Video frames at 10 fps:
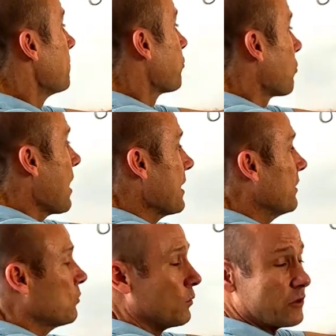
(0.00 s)

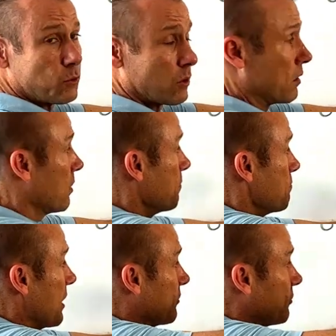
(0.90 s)
price, which we're
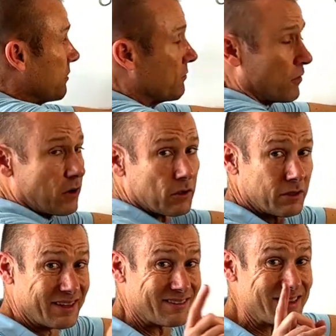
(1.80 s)
measuring
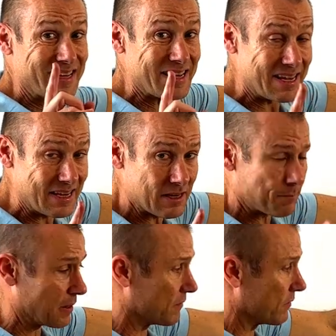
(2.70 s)
vertically, is the
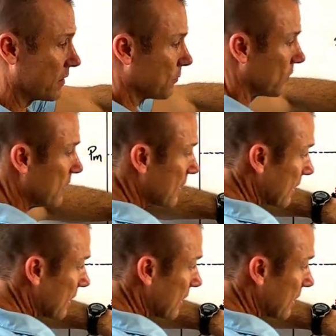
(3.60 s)
independent variable,